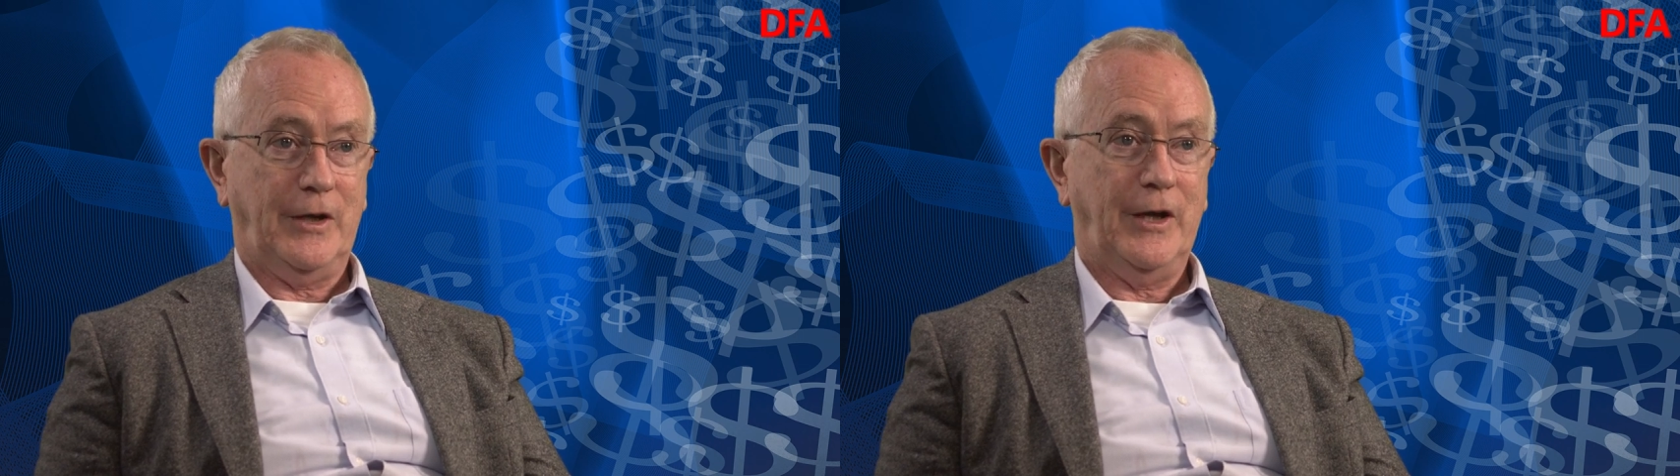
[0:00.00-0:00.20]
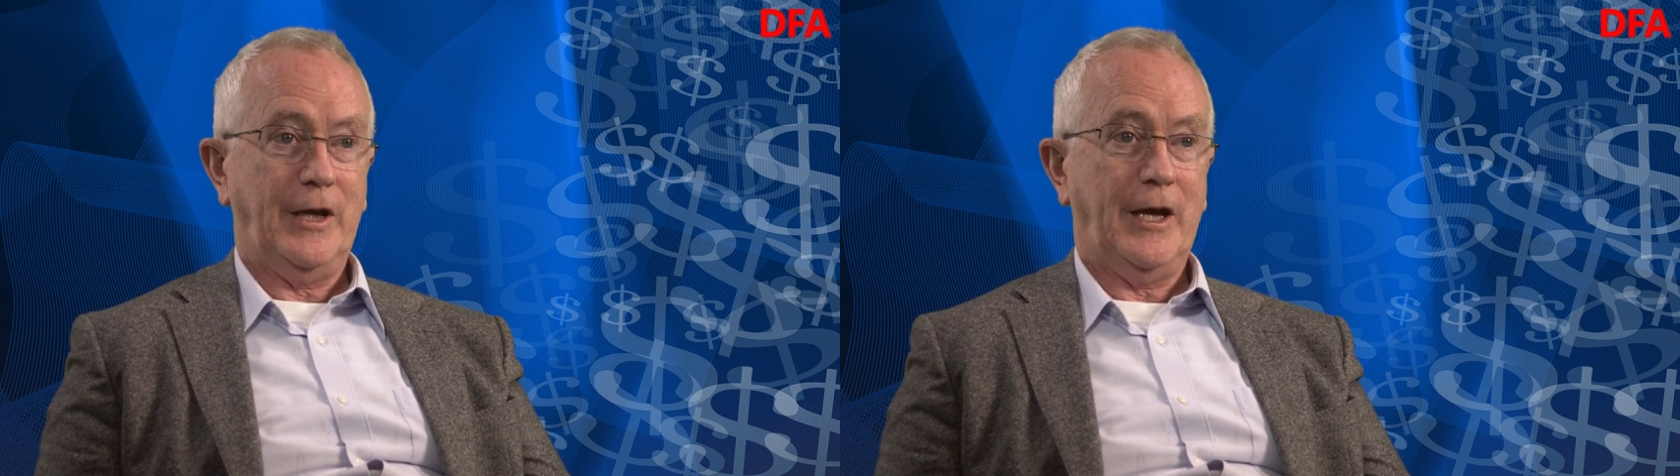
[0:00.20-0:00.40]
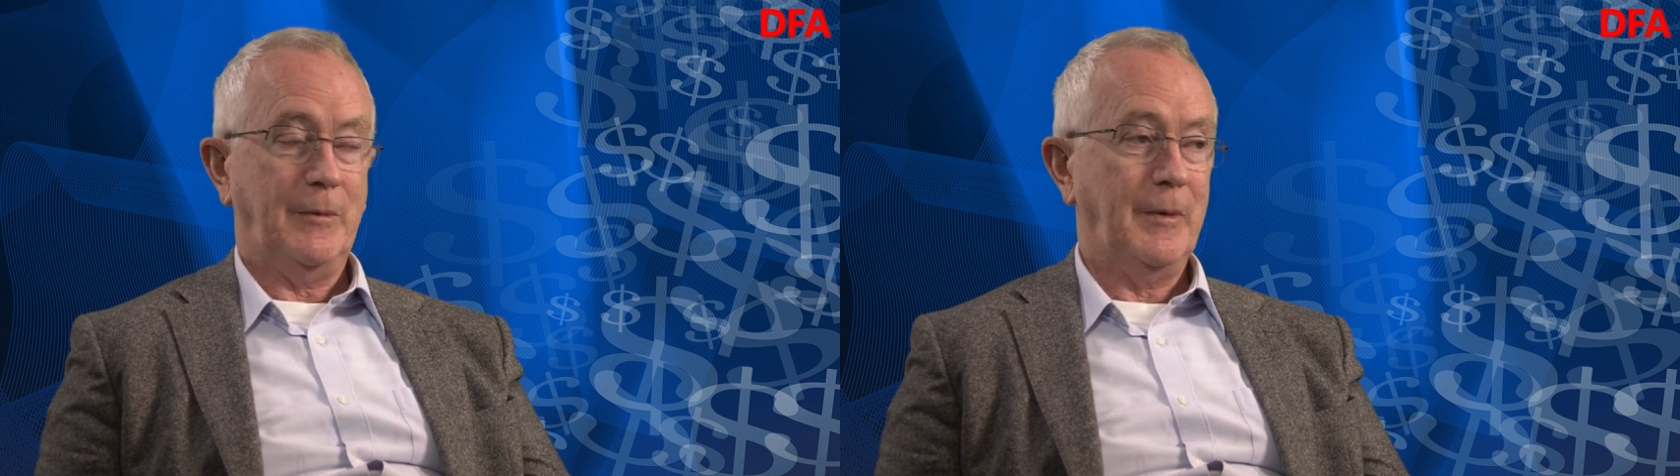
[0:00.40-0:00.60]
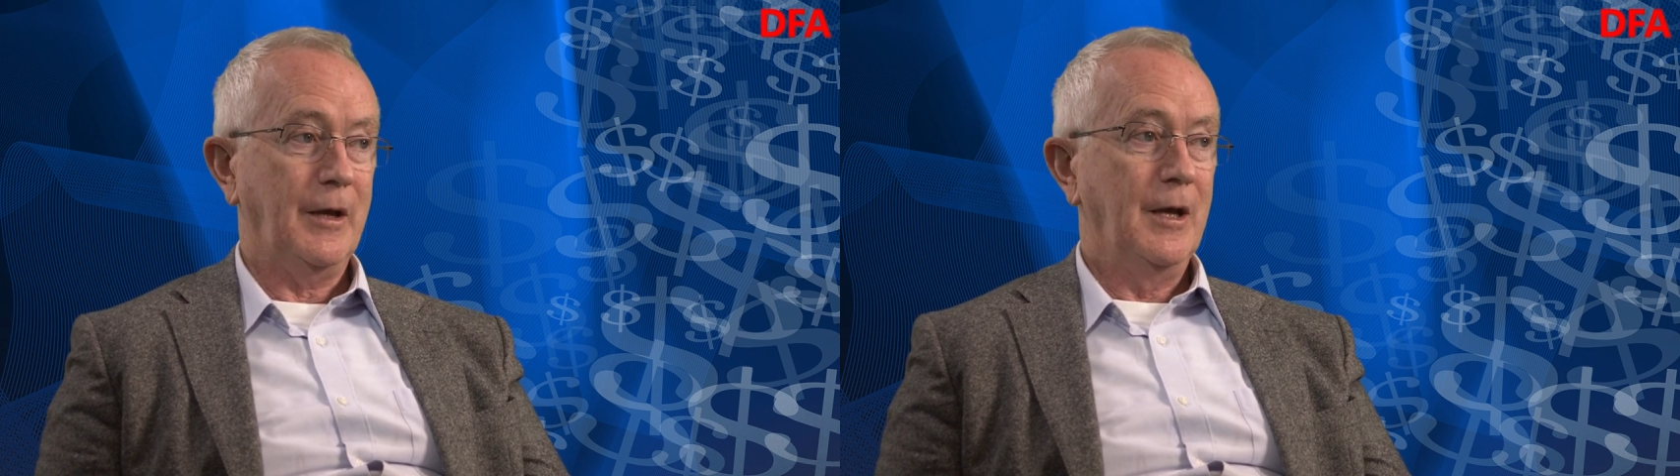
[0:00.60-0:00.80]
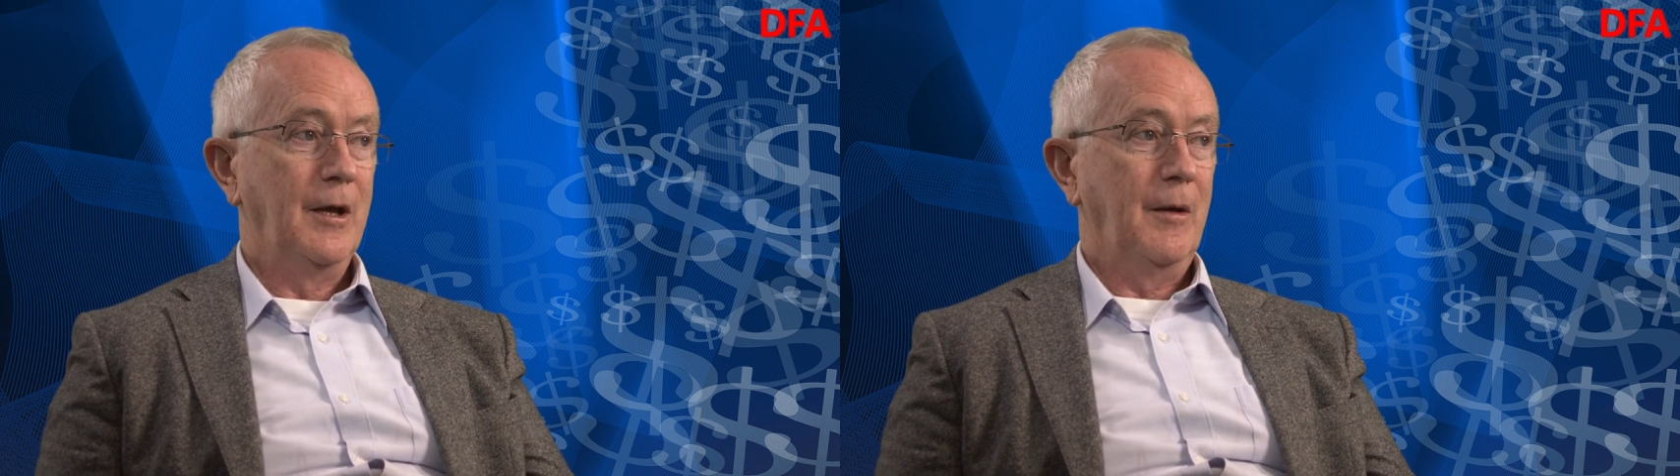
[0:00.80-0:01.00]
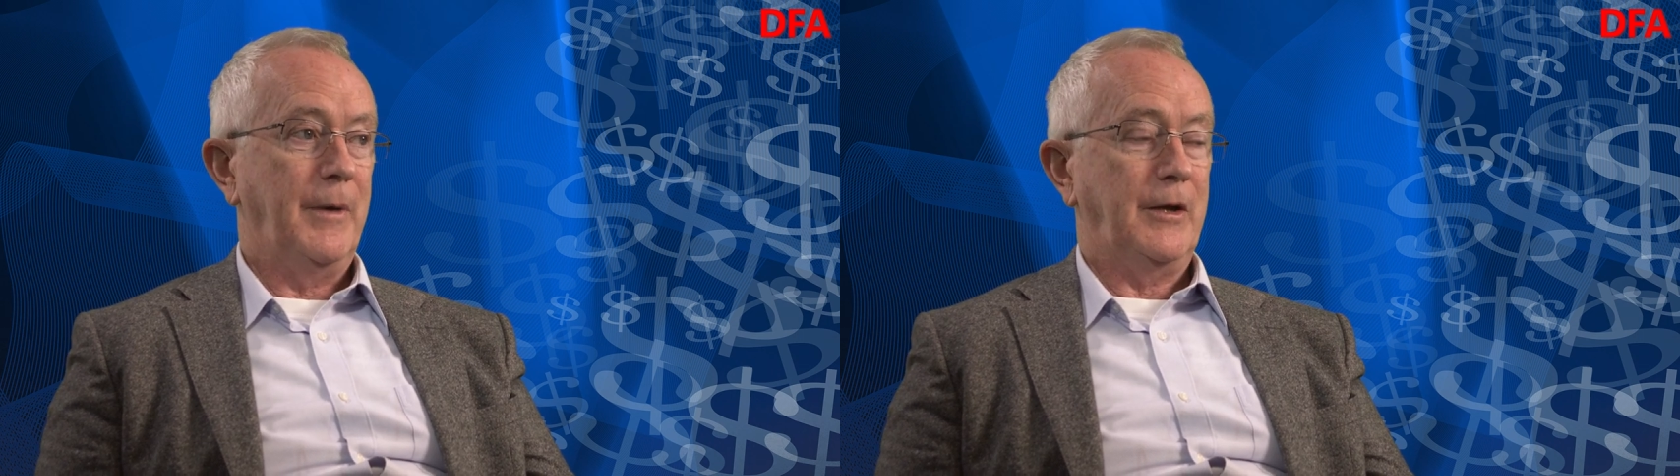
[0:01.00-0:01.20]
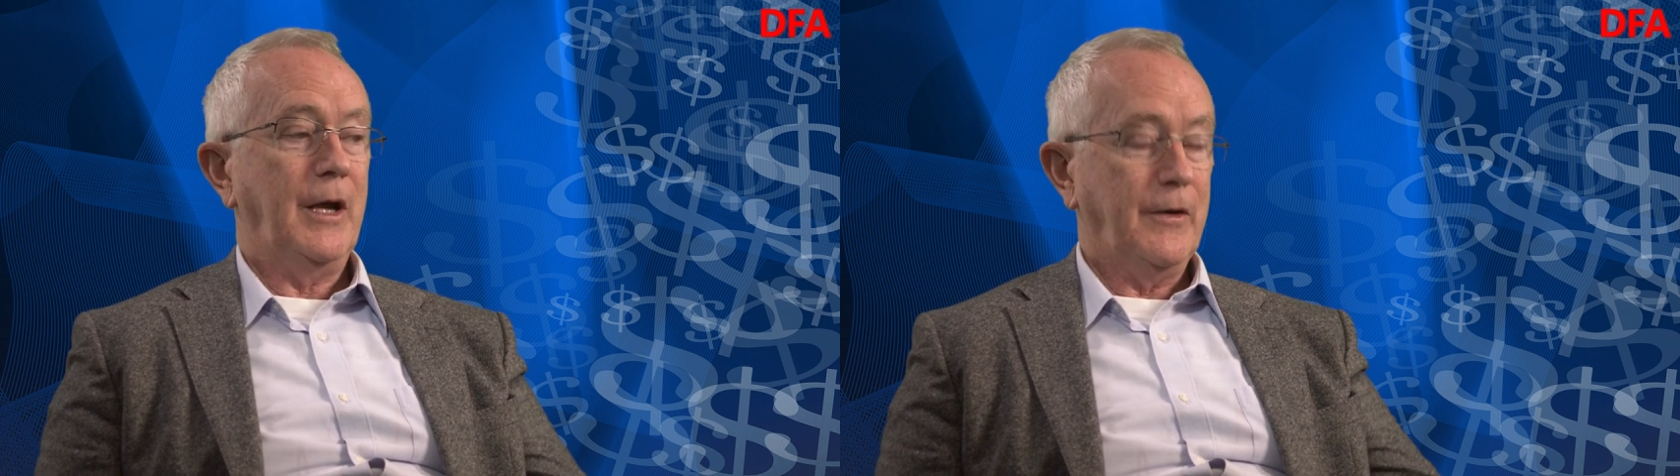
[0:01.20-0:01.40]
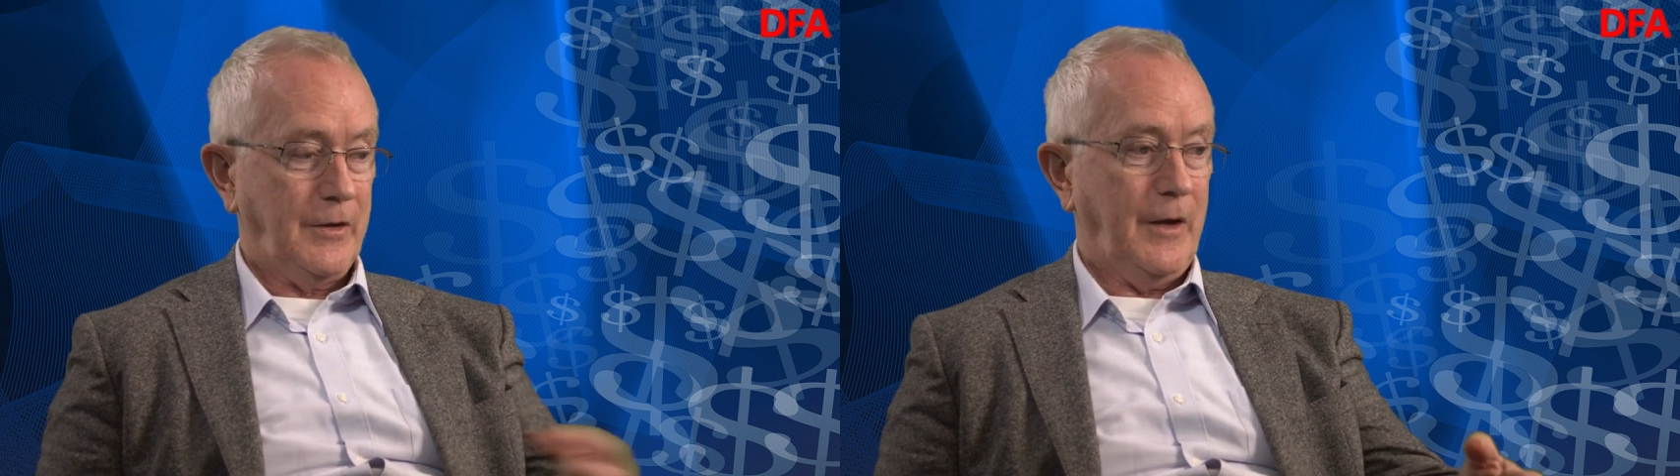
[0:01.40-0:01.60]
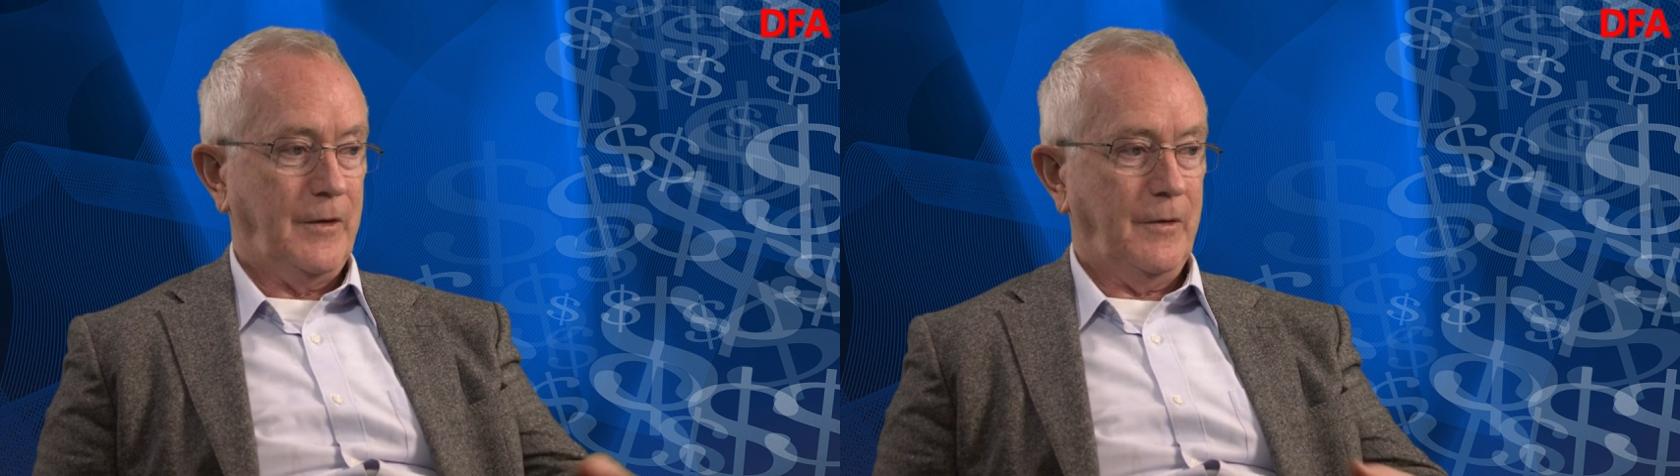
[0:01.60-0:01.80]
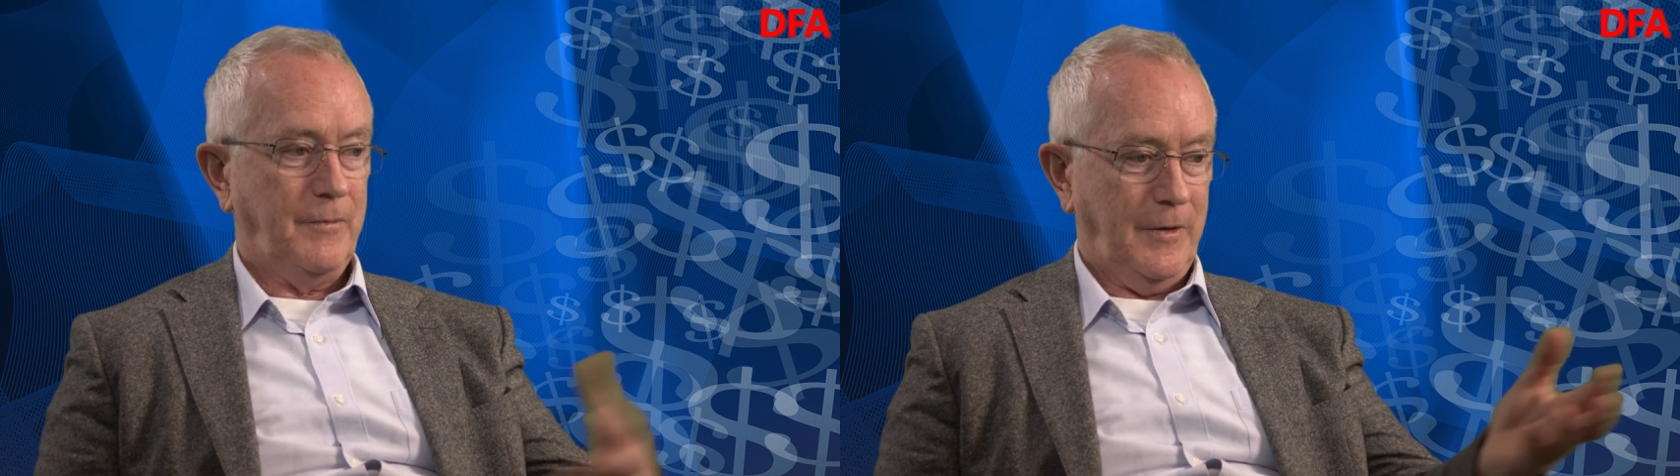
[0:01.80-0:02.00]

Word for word: the hell out of me. Right. But yes, uh, the,